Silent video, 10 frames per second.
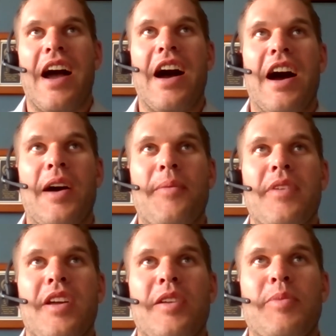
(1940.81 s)

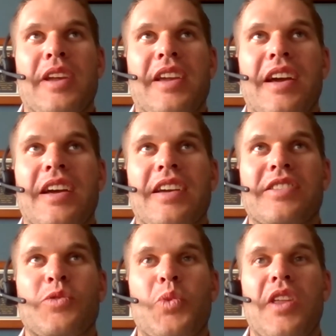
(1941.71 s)
Um,
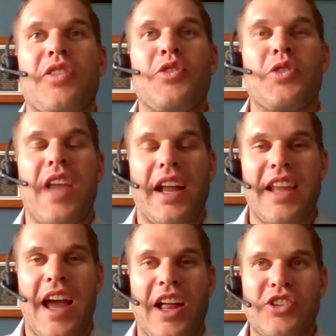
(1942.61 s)
because with new
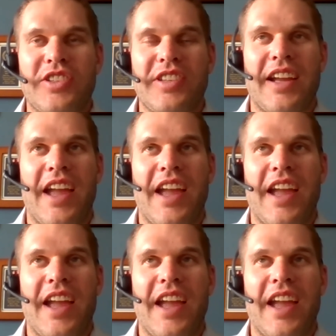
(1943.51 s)
technologies,